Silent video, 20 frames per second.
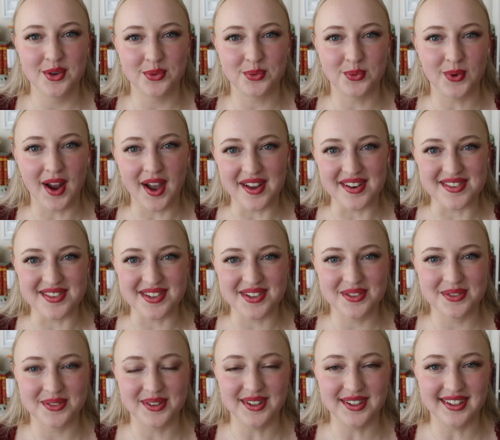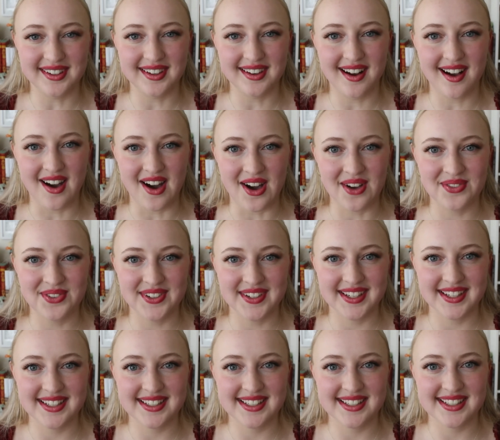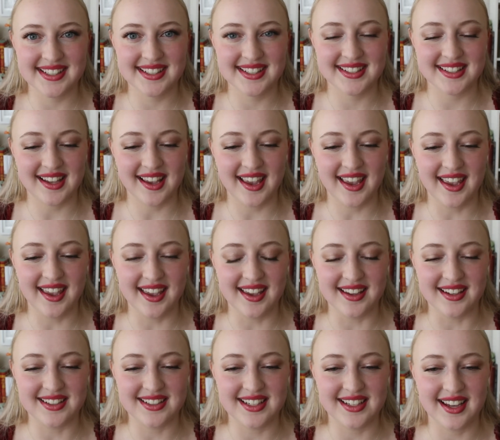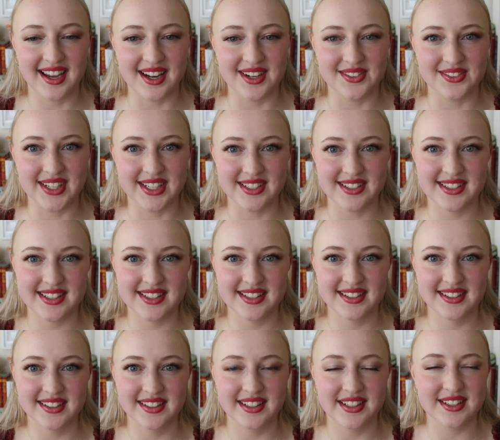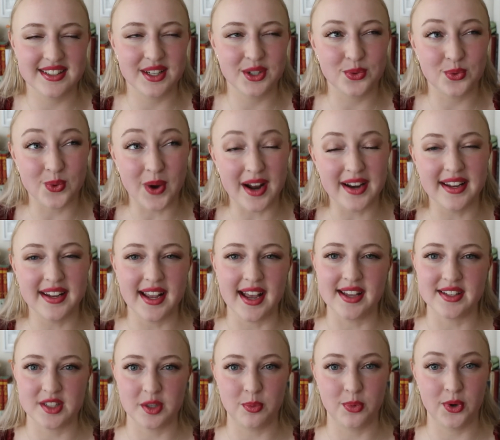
run for office, and he's like running as a